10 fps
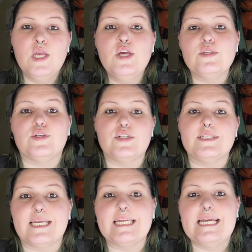So your
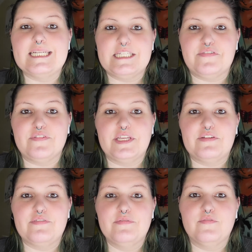second activity
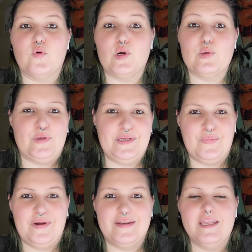for week
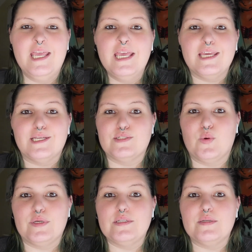1 is
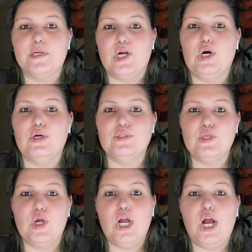going to be called
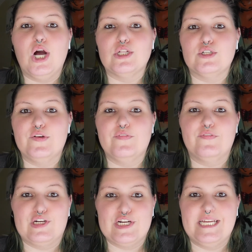color
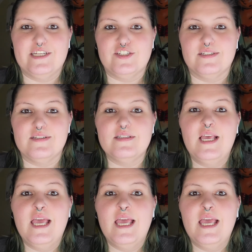variations.